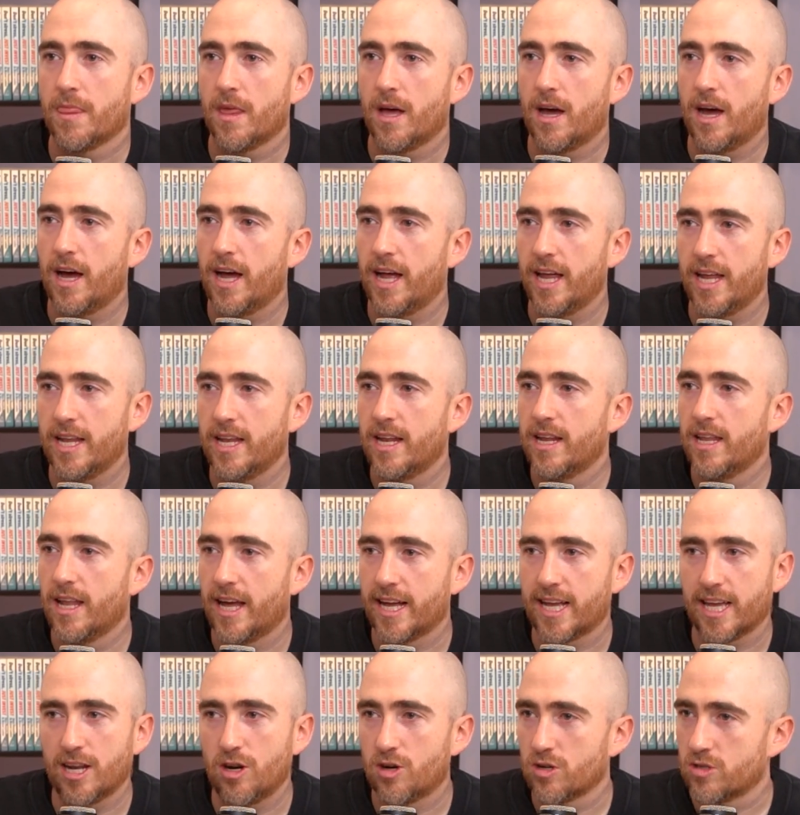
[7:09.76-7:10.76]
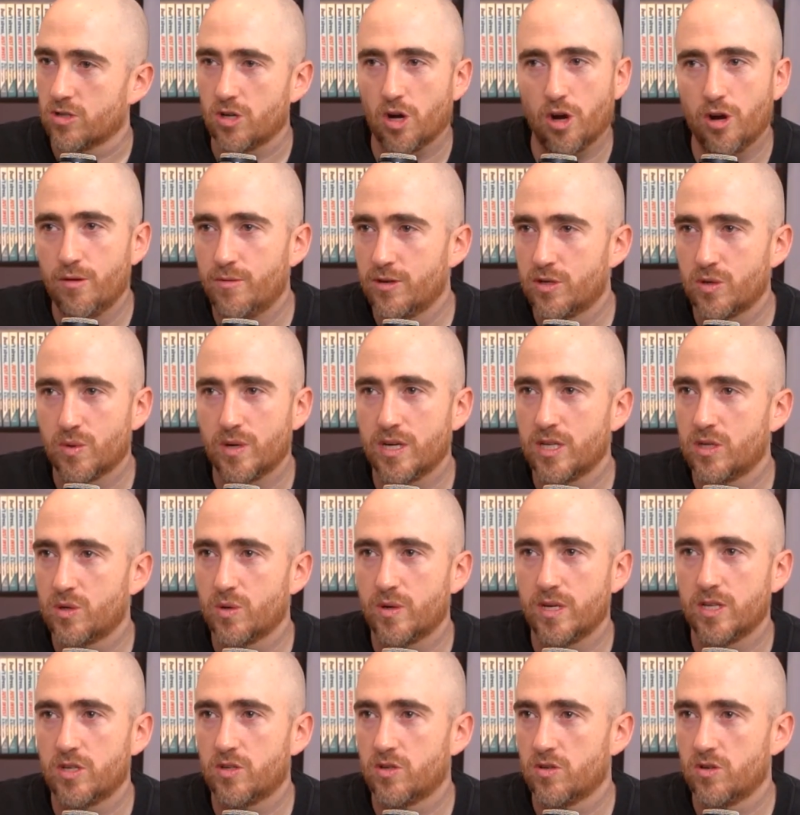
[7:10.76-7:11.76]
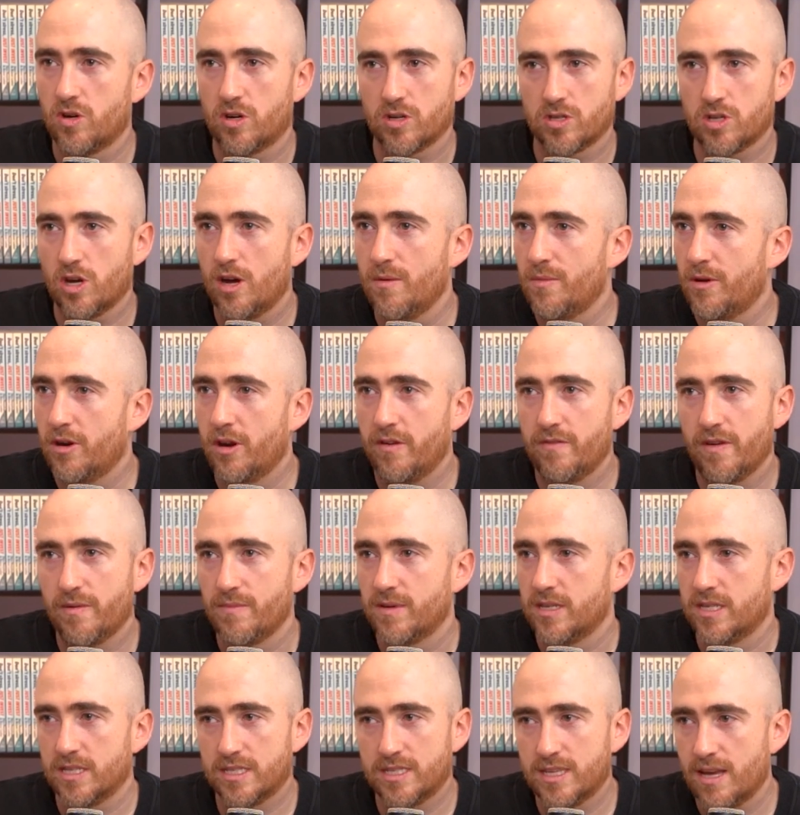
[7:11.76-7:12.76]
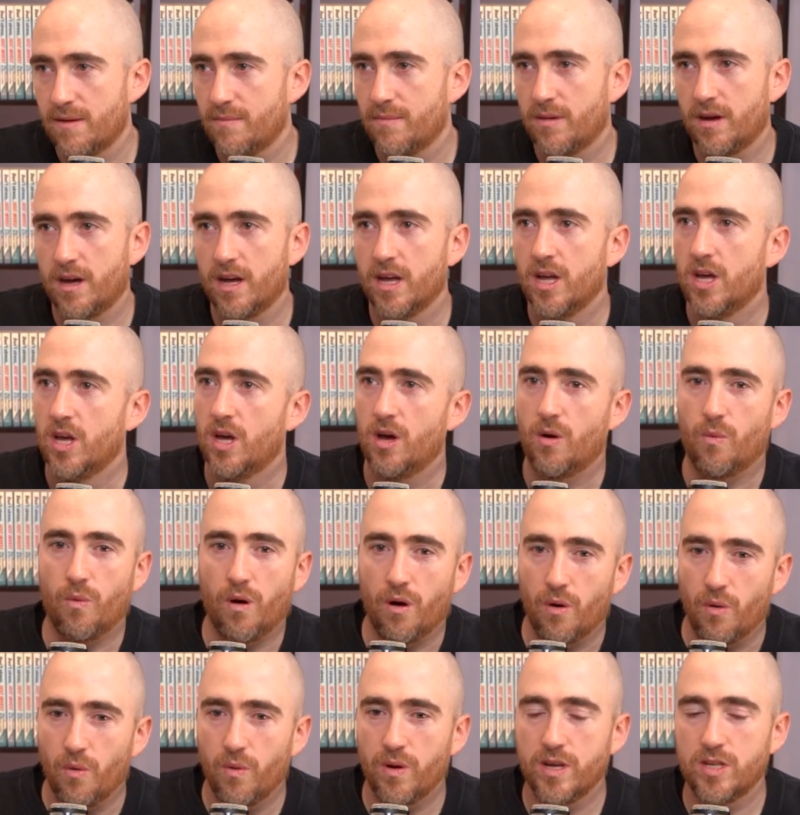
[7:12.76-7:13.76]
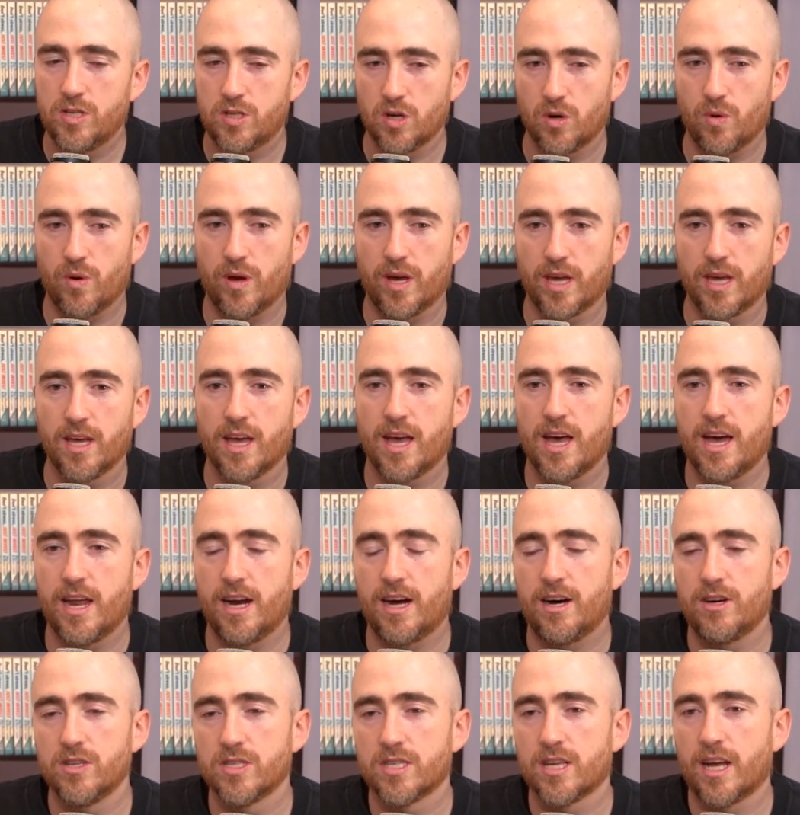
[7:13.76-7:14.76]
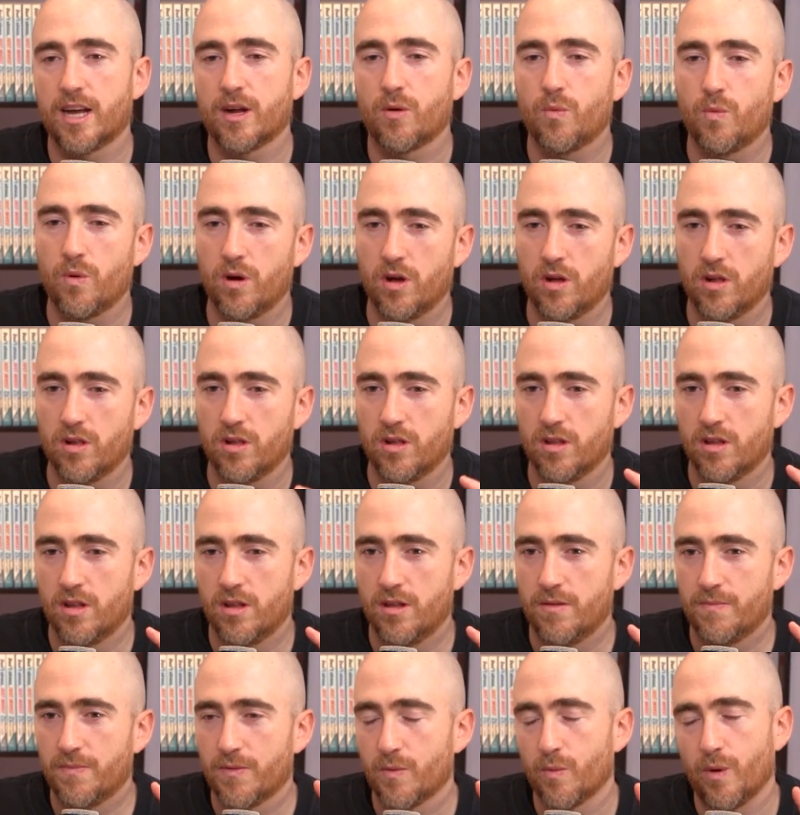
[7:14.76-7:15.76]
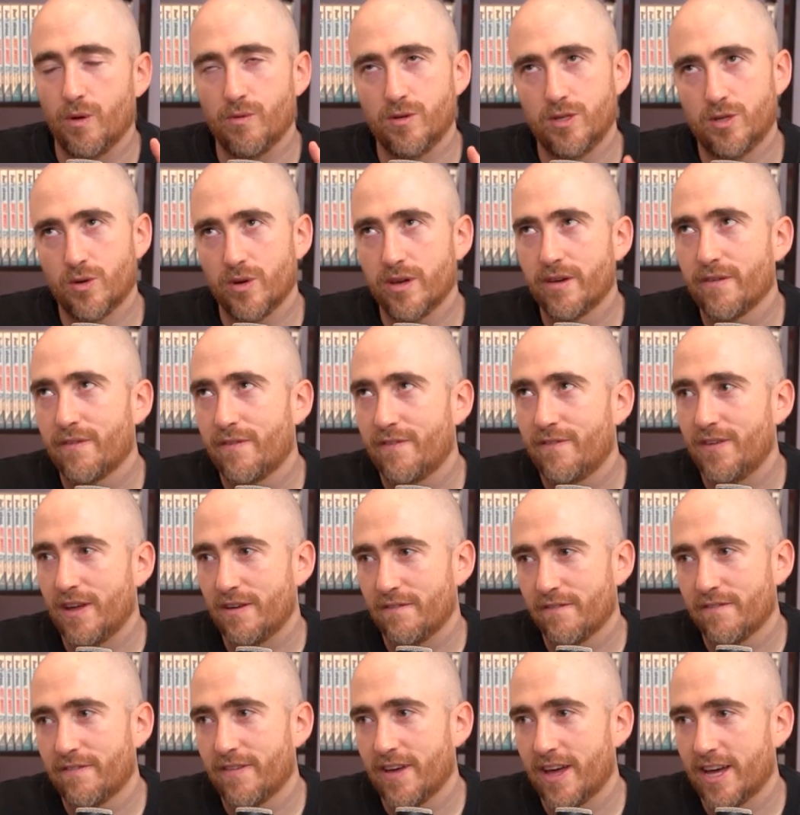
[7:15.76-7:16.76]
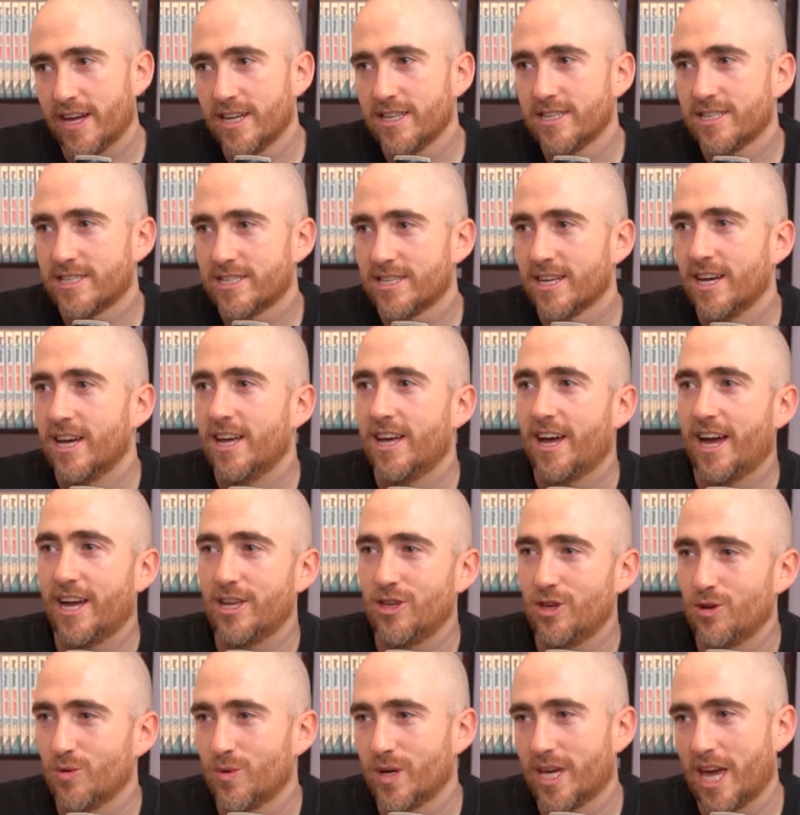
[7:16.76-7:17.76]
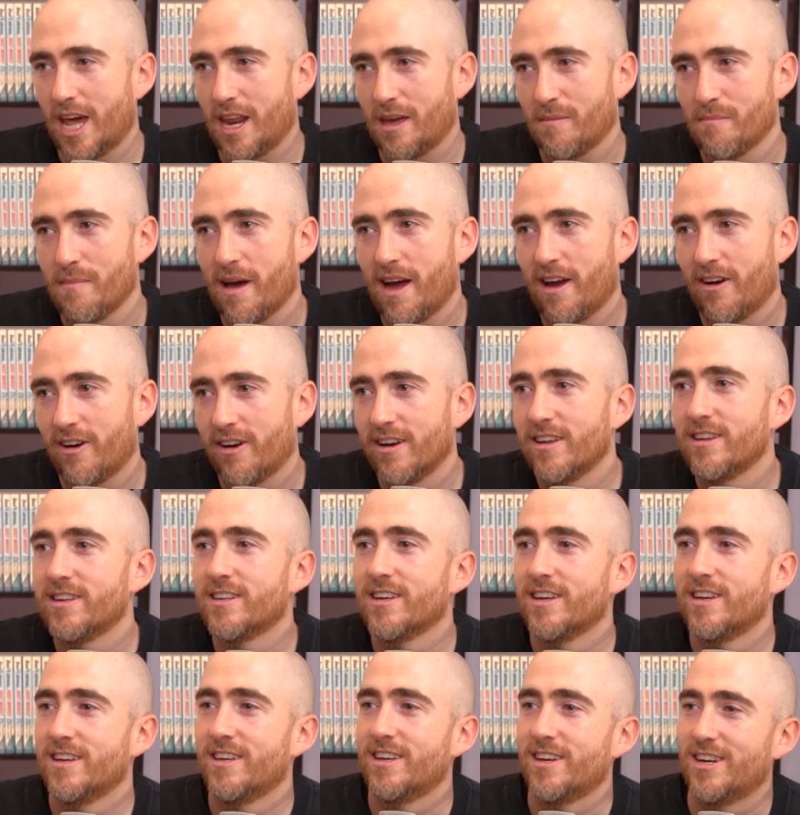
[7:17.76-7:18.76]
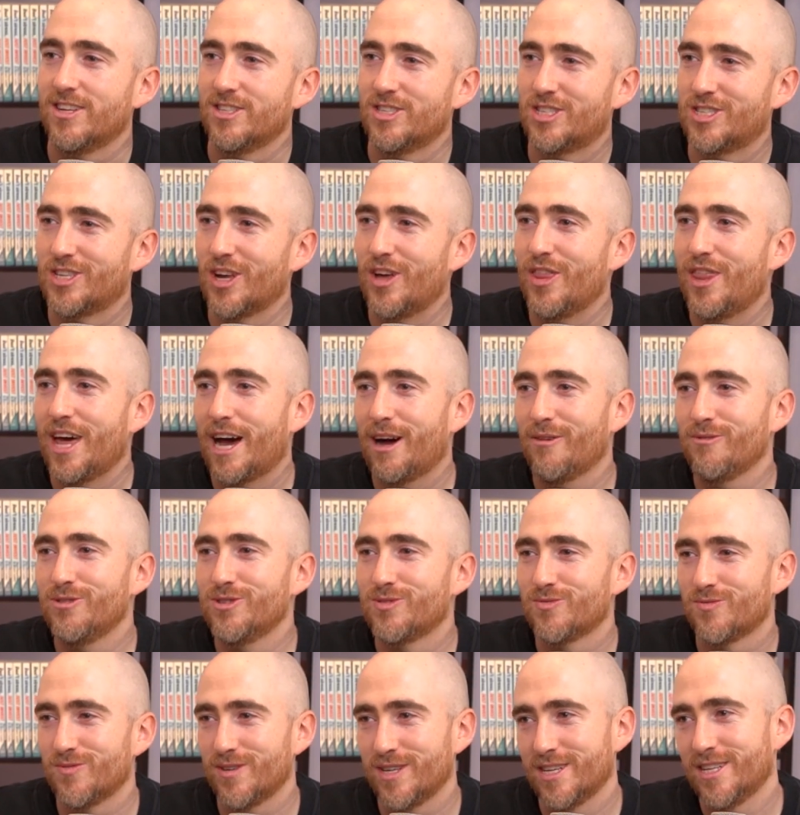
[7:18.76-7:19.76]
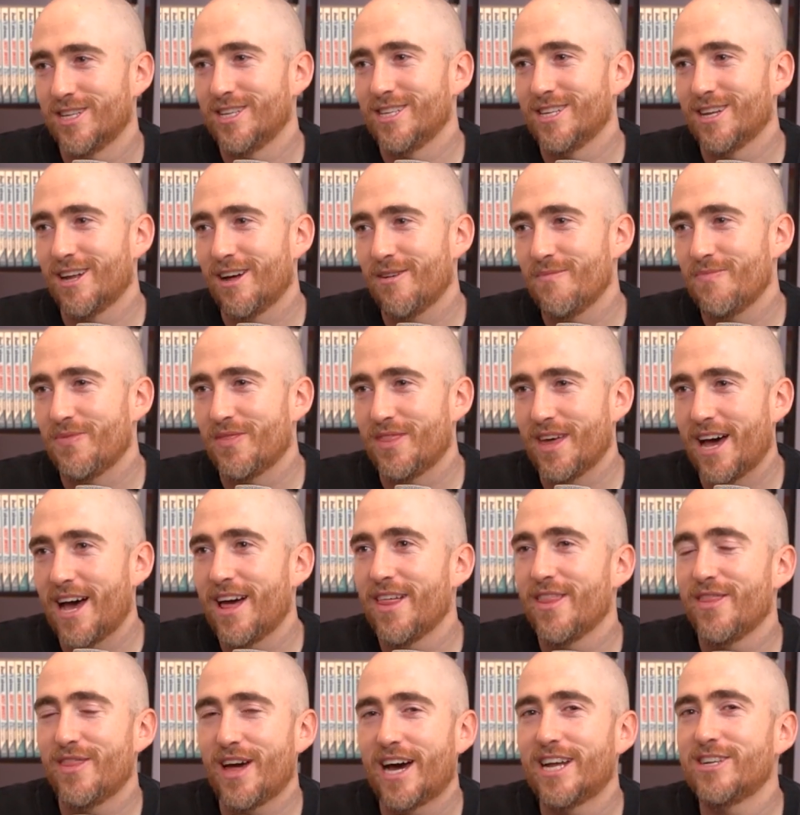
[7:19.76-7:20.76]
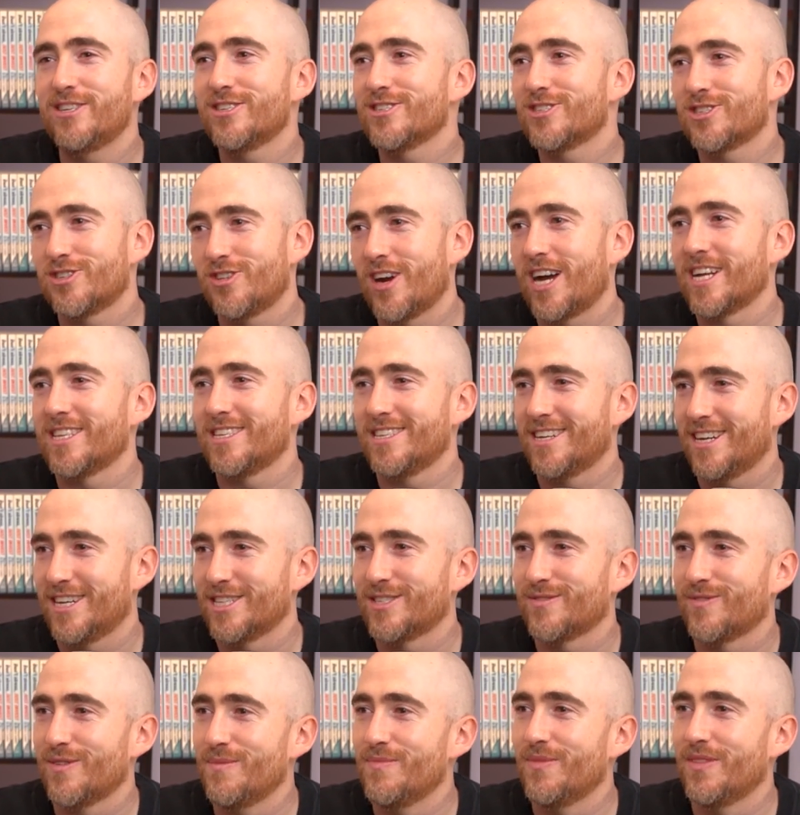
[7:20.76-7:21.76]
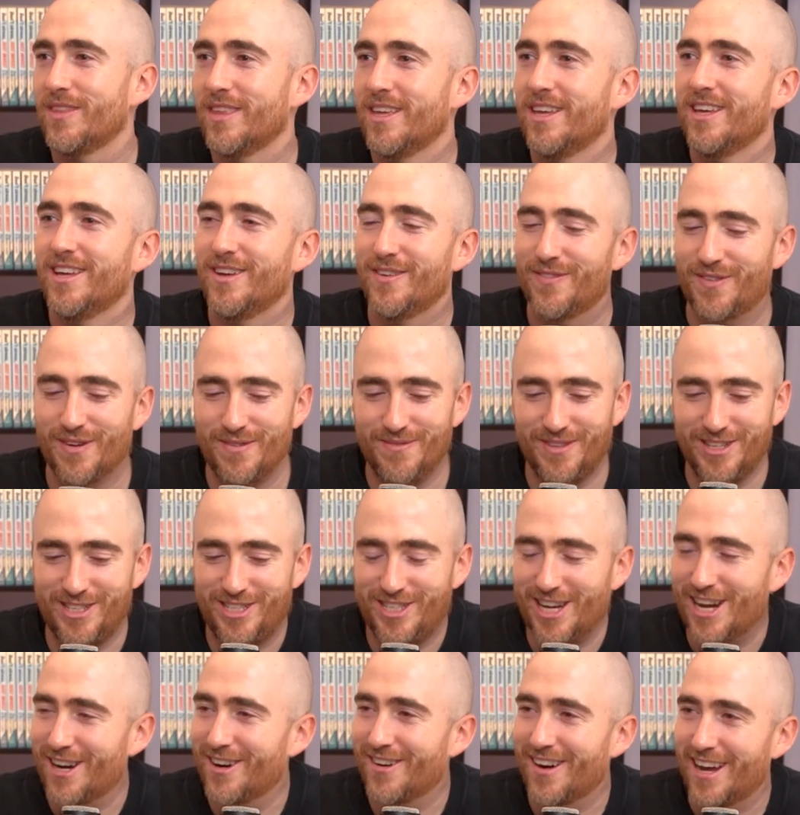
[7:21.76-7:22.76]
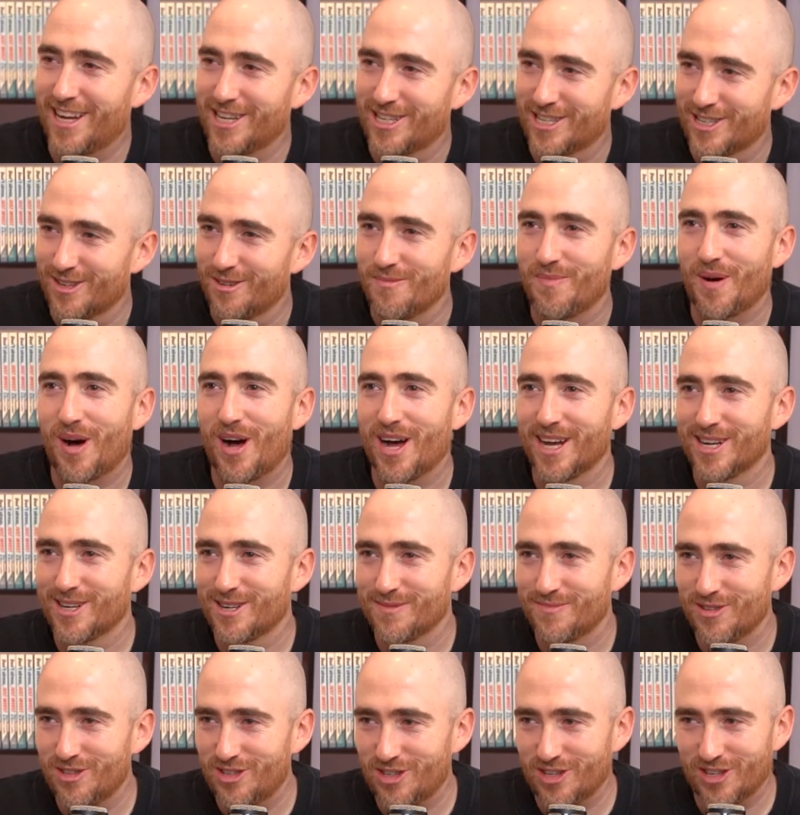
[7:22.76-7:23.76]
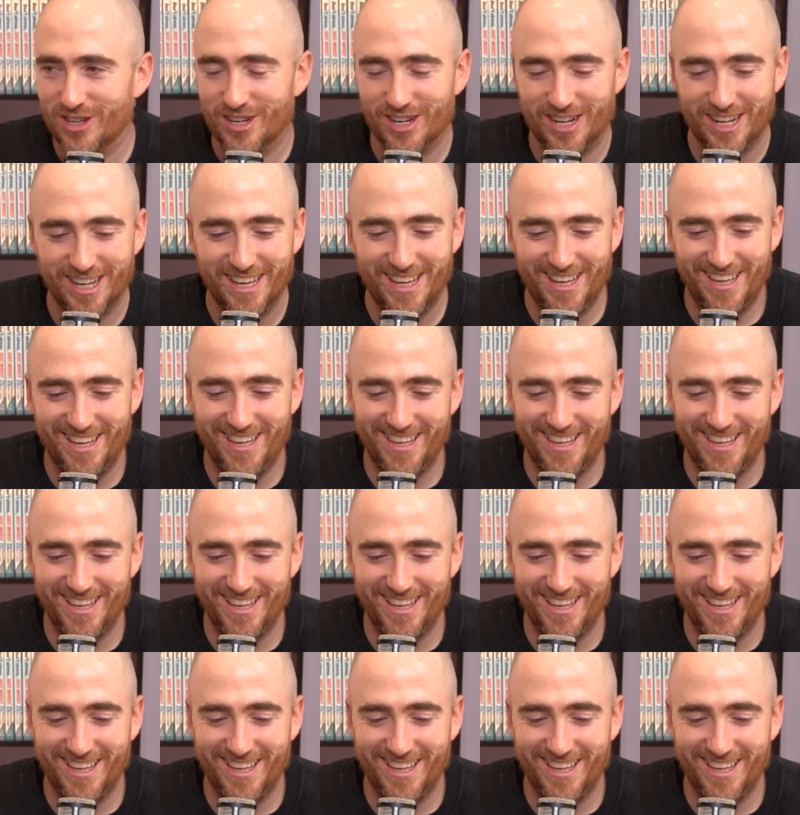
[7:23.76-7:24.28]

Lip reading: And like in October 2022, October, November, December, what were we doing? And I was like, well, we were doing FinFest and you were getting married. And so that was really, that distracted us from the generational buying opportunity.